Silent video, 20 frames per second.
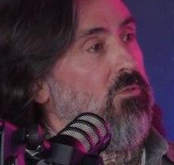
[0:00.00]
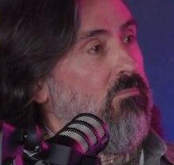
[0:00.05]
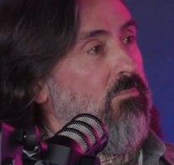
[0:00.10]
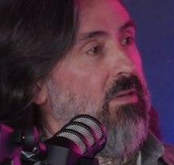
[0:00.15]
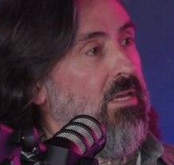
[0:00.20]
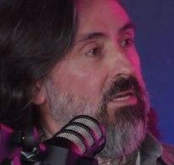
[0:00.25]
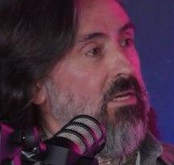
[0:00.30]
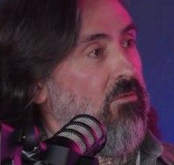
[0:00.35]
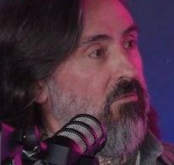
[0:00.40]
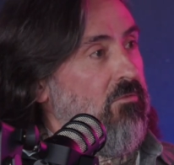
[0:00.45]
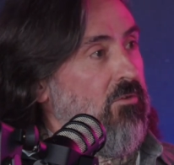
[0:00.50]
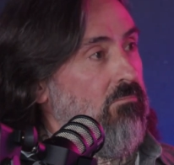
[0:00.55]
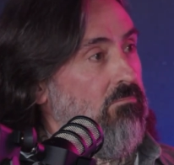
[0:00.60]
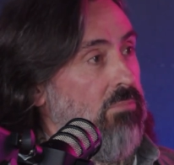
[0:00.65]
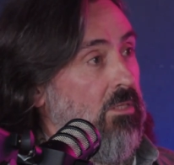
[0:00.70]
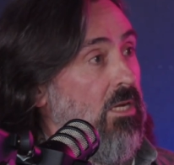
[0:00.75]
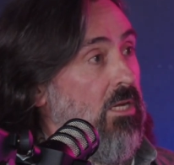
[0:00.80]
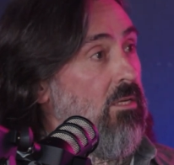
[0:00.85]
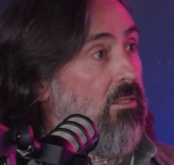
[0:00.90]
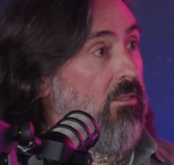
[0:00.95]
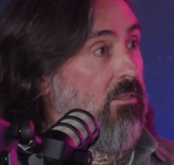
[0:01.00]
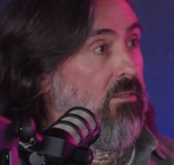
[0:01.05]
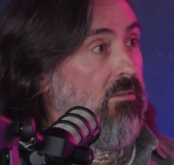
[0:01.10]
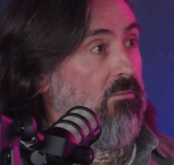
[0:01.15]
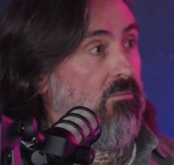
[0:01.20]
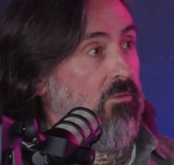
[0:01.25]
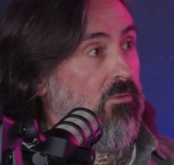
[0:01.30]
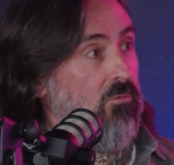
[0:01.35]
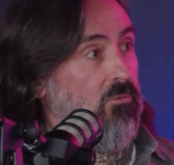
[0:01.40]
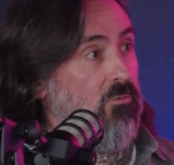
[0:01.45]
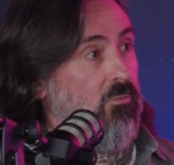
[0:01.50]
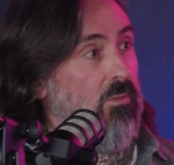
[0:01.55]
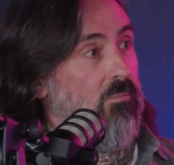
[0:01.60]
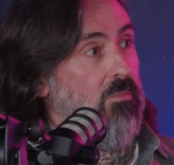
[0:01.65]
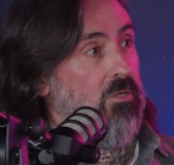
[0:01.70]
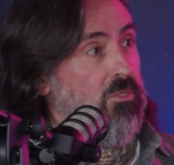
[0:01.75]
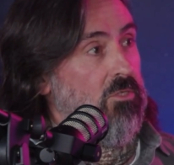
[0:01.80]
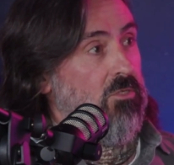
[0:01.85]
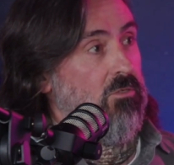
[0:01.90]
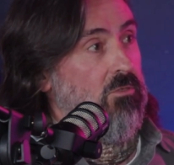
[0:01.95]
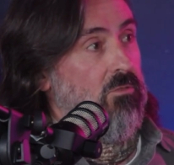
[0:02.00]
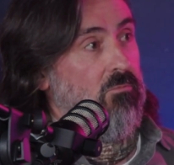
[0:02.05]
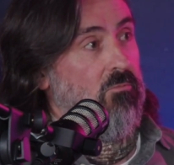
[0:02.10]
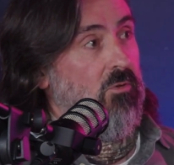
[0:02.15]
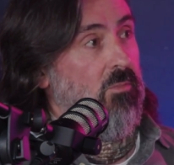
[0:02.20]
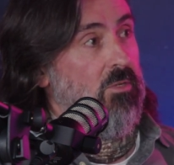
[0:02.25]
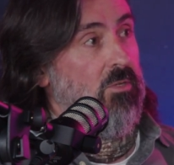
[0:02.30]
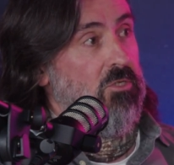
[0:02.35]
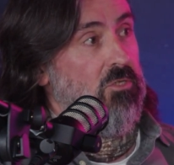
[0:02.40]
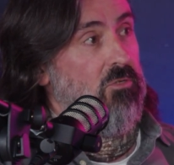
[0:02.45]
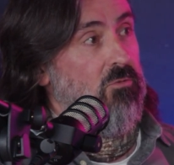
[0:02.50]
baying for blood. You know, we must